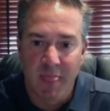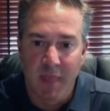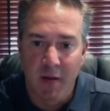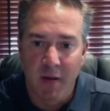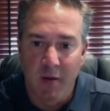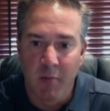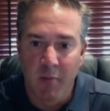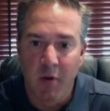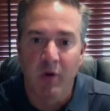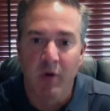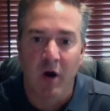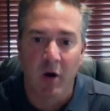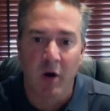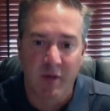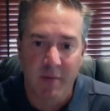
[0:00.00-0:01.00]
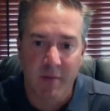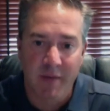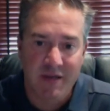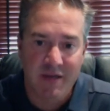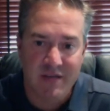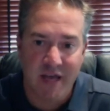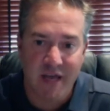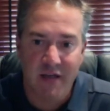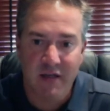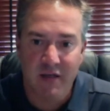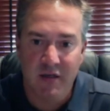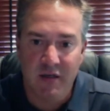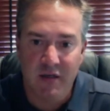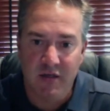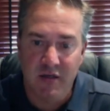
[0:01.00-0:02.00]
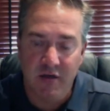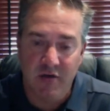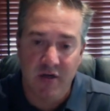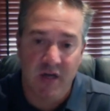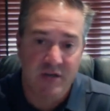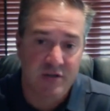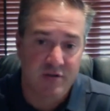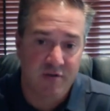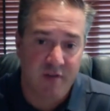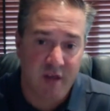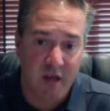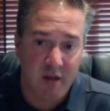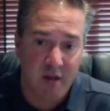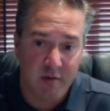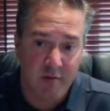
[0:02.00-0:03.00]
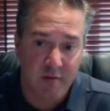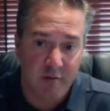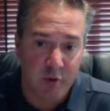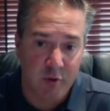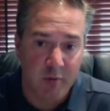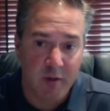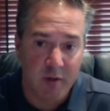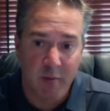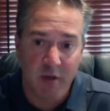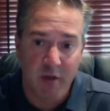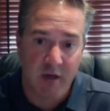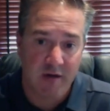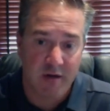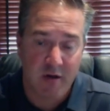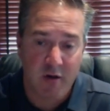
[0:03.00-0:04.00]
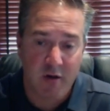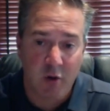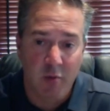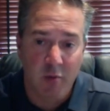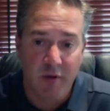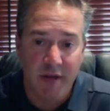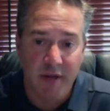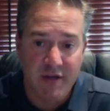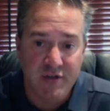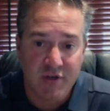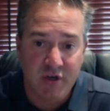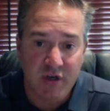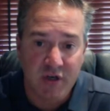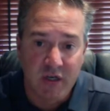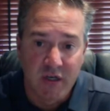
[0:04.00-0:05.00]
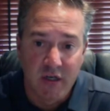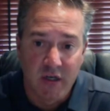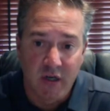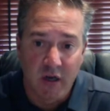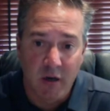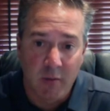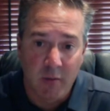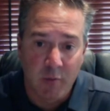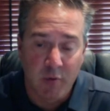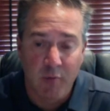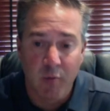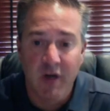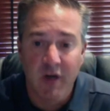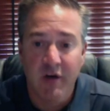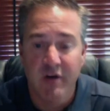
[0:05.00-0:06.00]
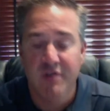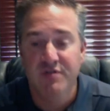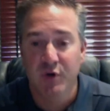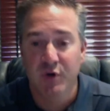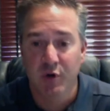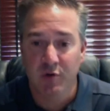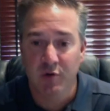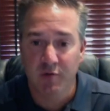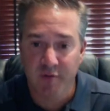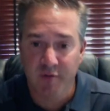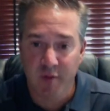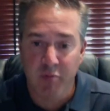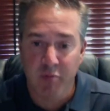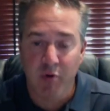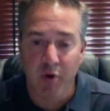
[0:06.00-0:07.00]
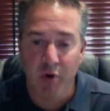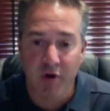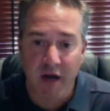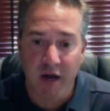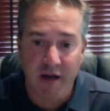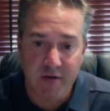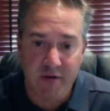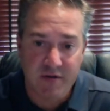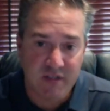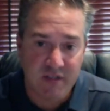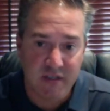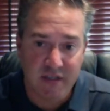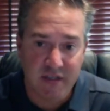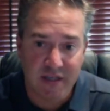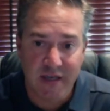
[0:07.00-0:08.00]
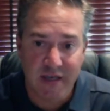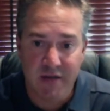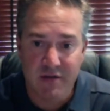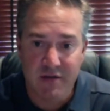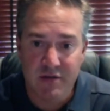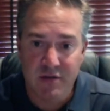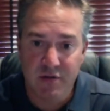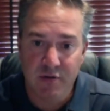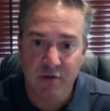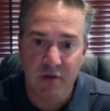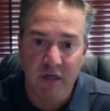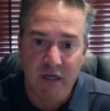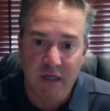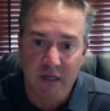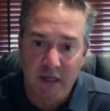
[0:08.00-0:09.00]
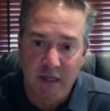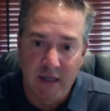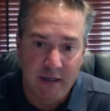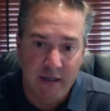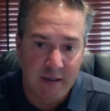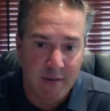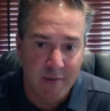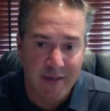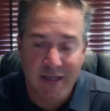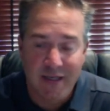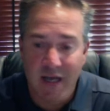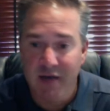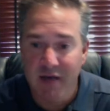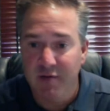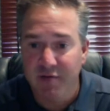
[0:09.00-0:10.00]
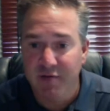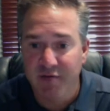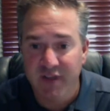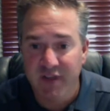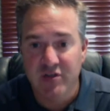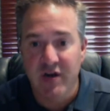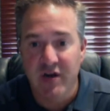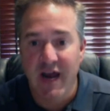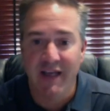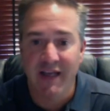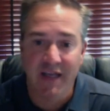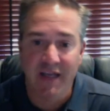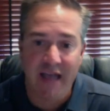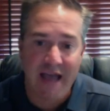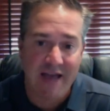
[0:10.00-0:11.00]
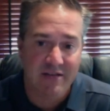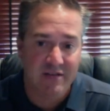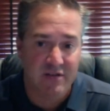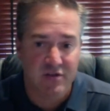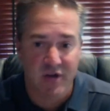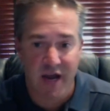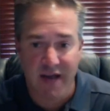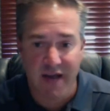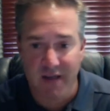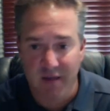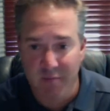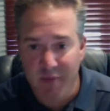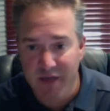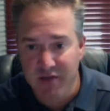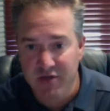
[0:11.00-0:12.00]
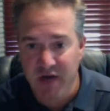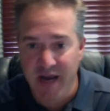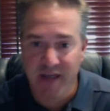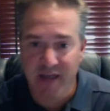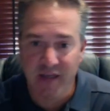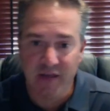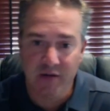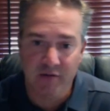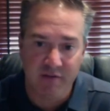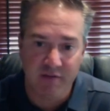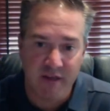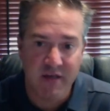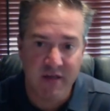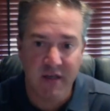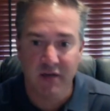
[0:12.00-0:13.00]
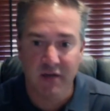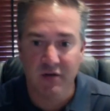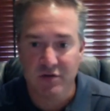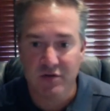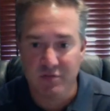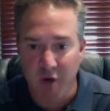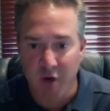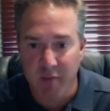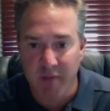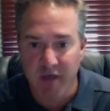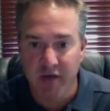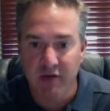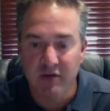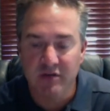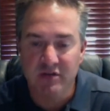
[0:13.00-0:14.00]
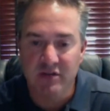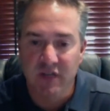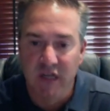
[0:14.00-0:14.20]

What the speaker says: But where RPMA is headed, not just for the island of Aruba, but on a global nature, we're here to serve the broader IoT and get into any kind of fleet tracking, asset tracking, pet tracking, vending, smart meters.